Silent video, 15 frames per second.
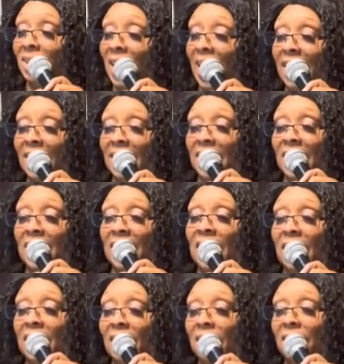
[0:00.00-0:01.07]
stagnant in
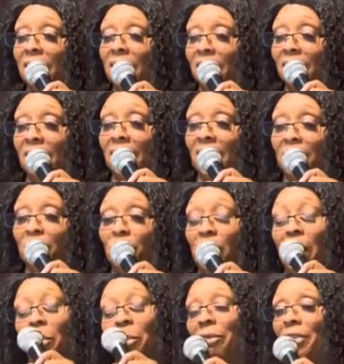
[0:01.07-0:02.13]
here, guess where
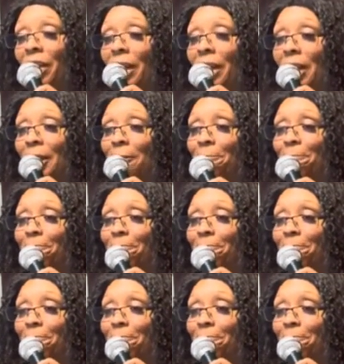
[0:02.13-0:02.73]
I'm going to feel it?